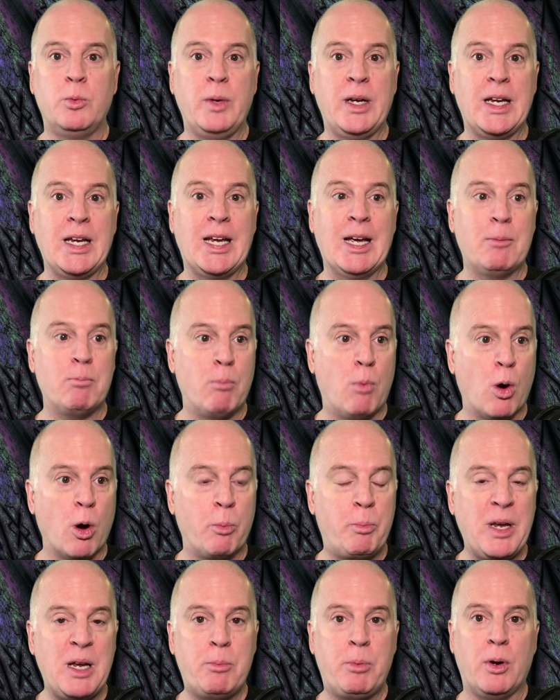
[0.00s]
We can get more
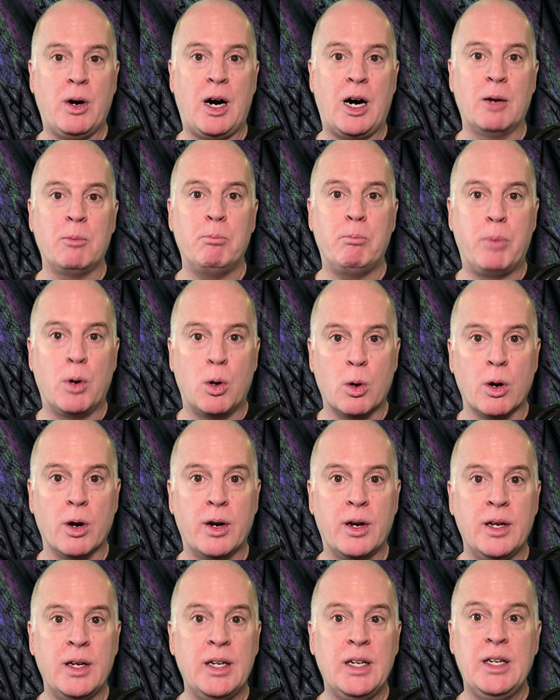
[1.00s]
people on board